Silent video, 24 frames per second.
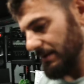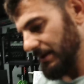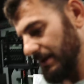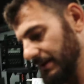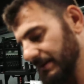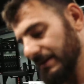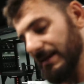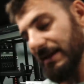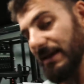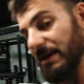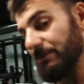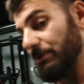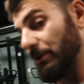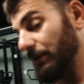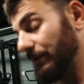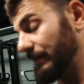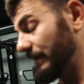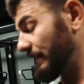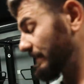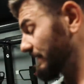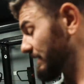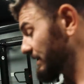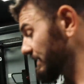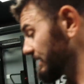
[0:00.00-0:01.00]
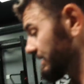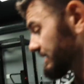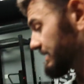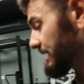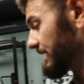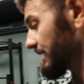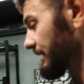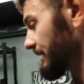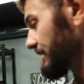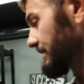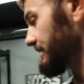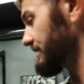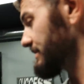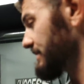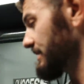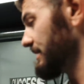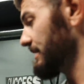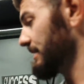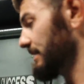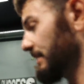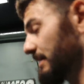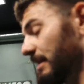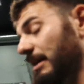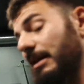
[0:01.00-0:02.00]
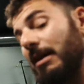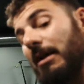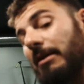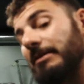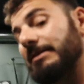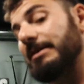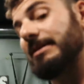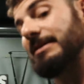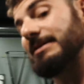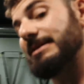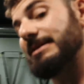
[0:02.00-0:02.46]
I take about 15 seconds. Then on to the